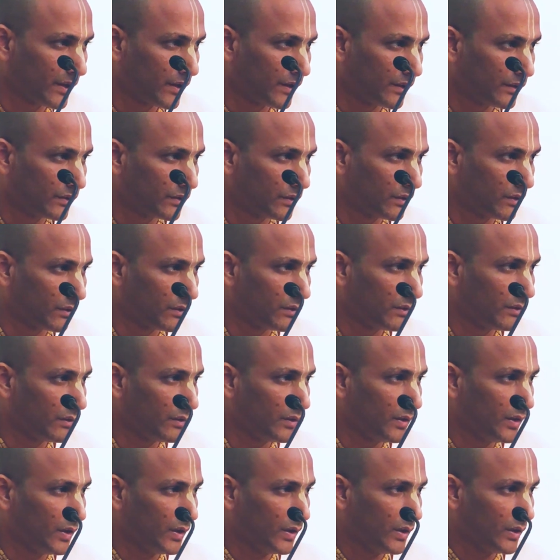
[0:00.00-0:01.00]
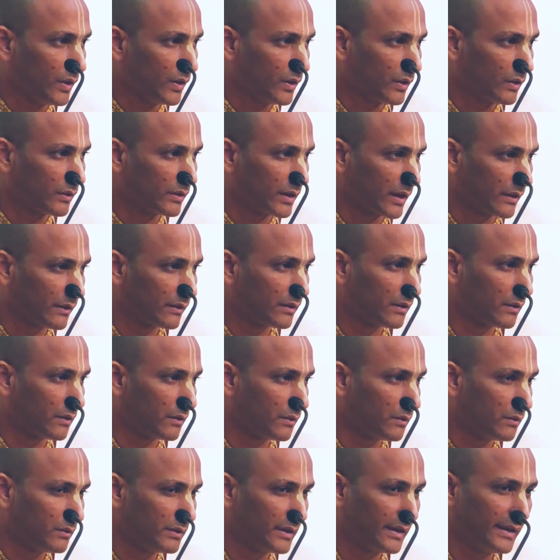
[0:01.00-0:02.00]
So that's
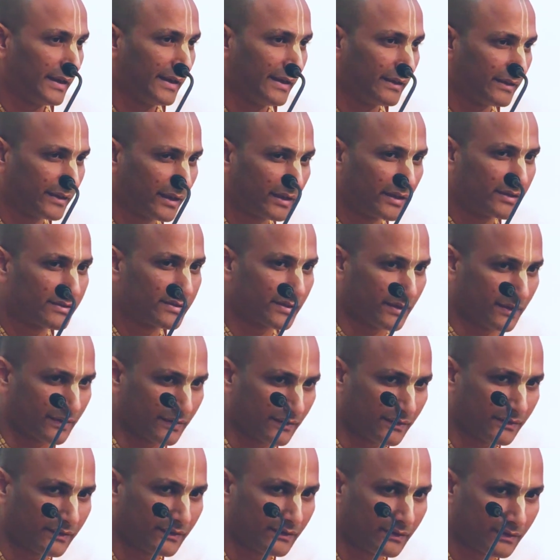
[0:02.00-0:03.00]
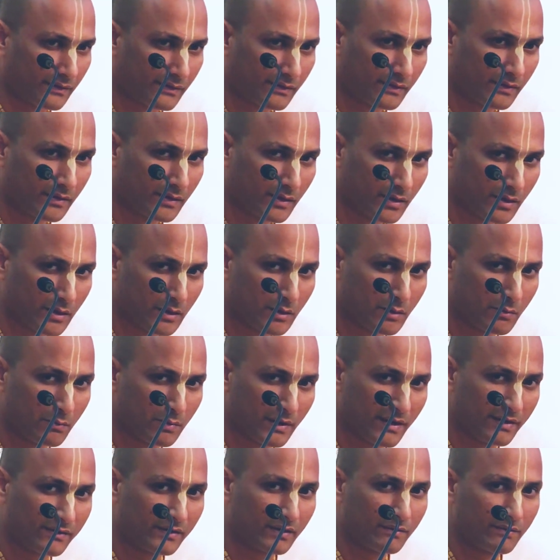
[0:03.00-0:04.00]
how the intelligence
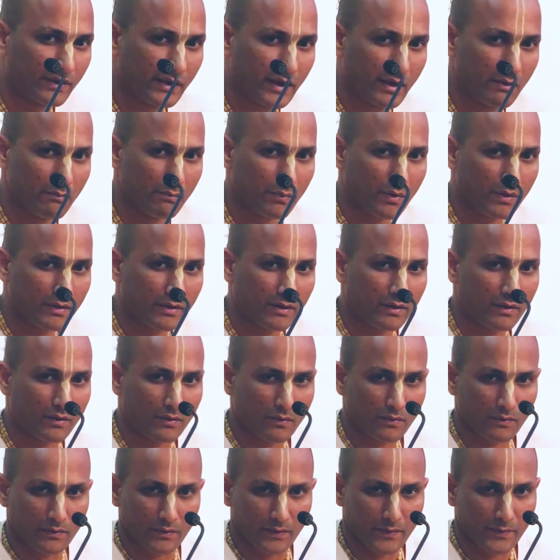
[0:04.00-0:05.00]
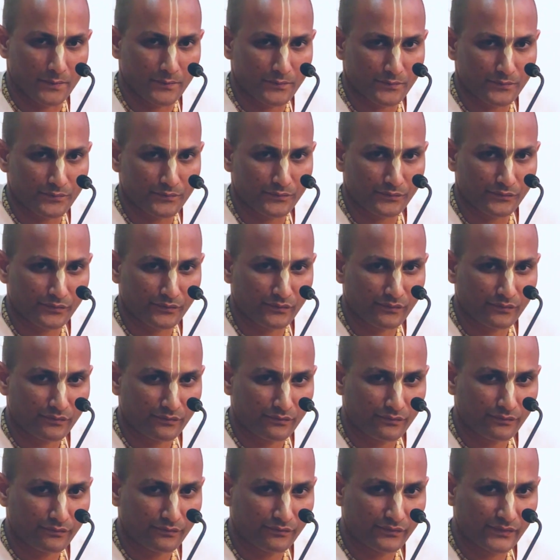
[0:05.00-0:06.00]
plays a very important role.
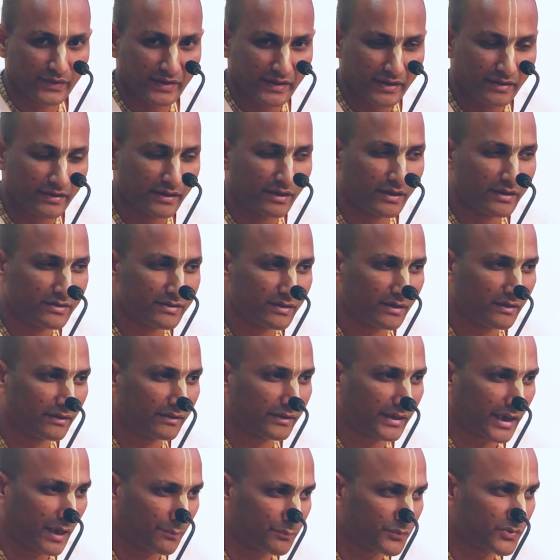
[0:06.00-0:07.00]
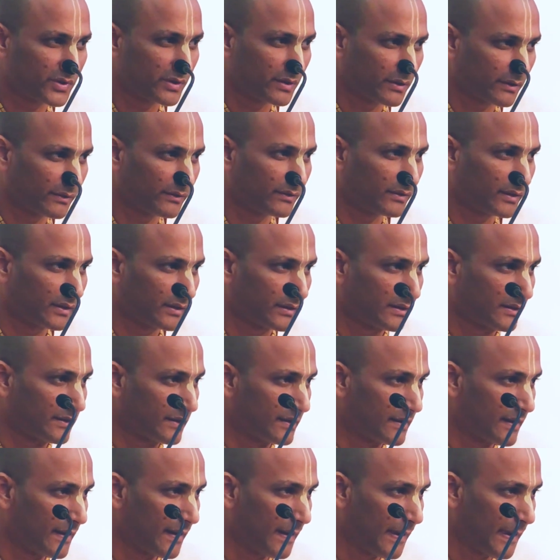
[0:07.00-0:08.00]
The intelligence captures
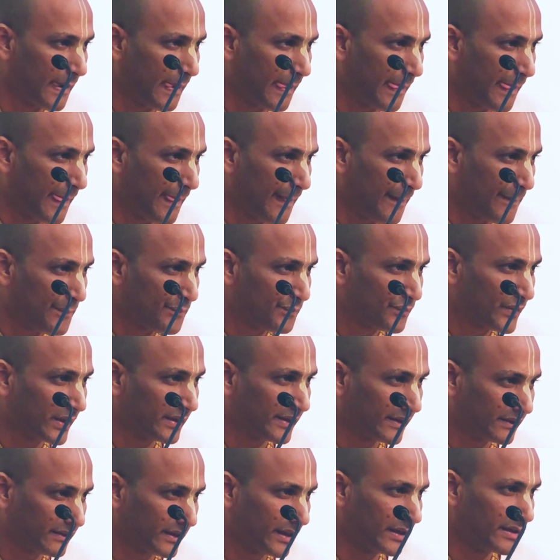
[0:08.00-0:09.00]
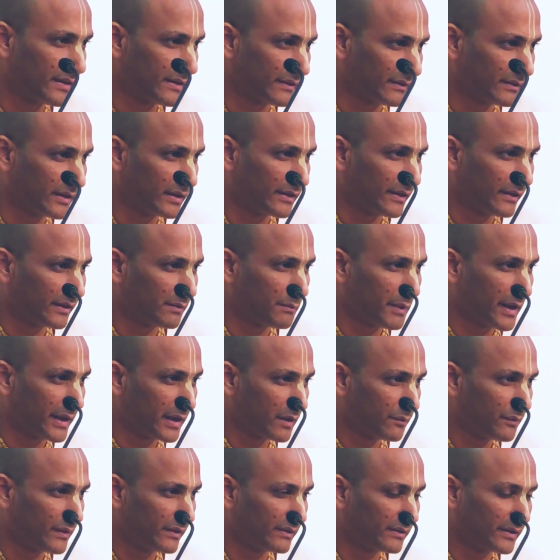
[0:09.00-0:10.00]
the desires that is
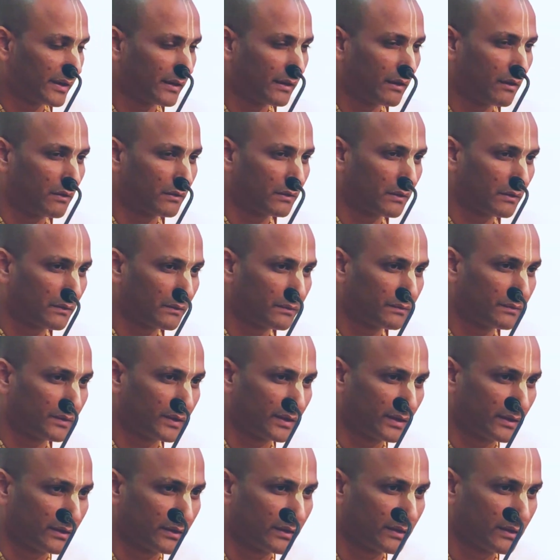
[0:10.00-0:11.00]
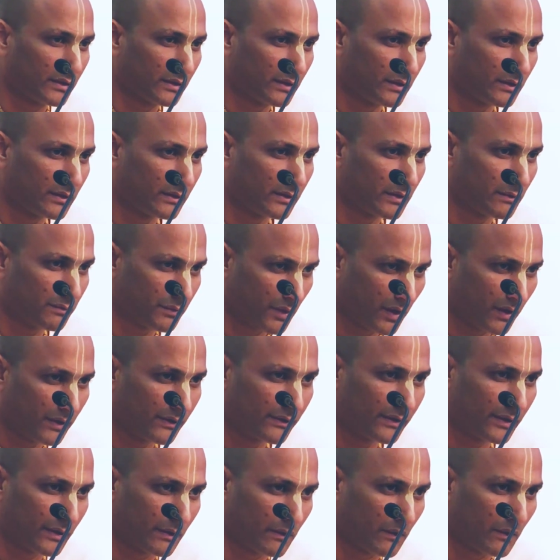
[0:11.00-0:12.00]
manifesting out of the
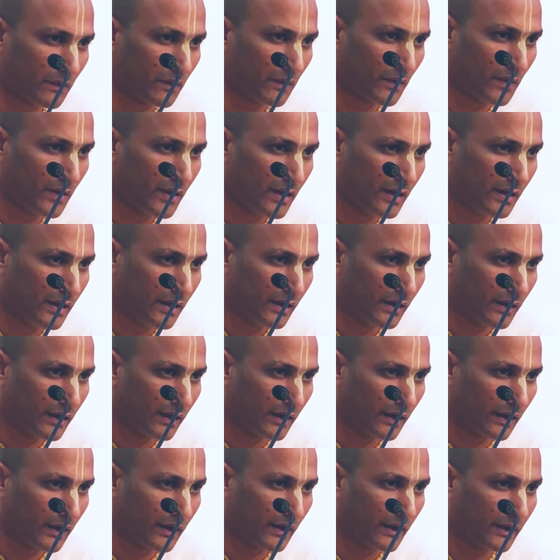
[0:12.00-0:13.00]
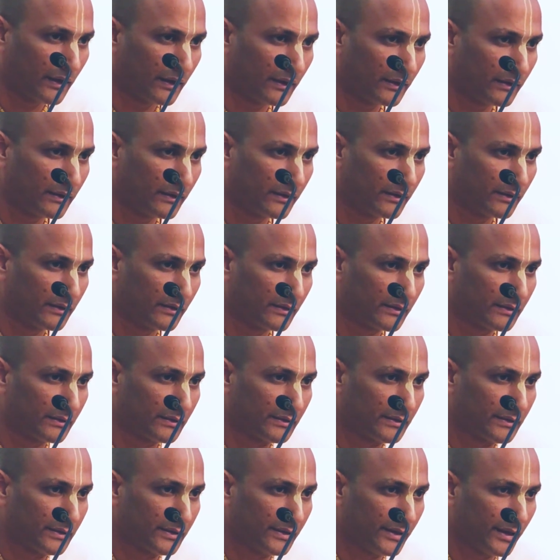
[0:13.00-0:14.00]
false ego, and
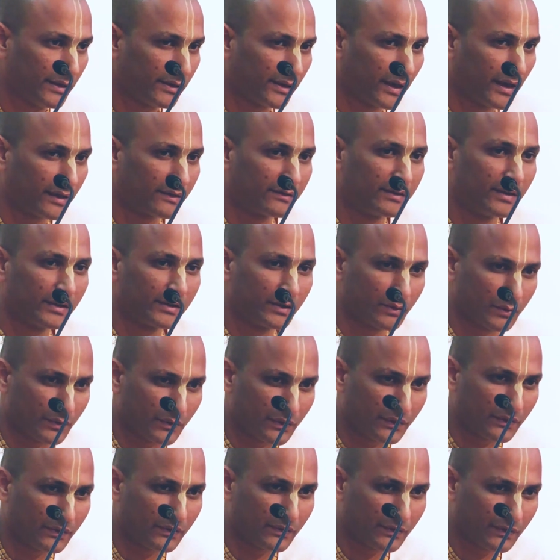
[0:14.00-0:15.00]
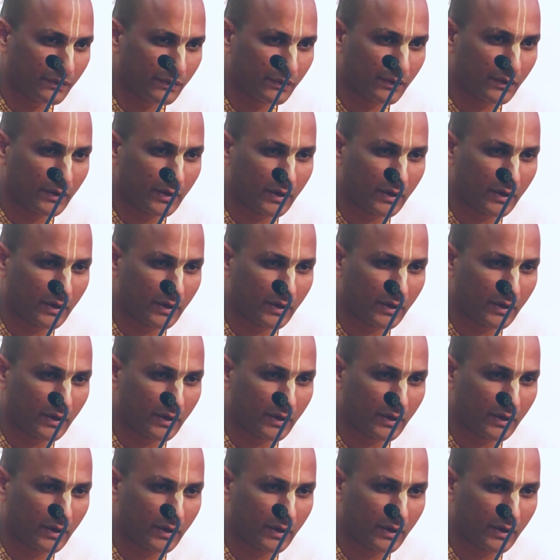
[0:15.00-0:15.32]
it executes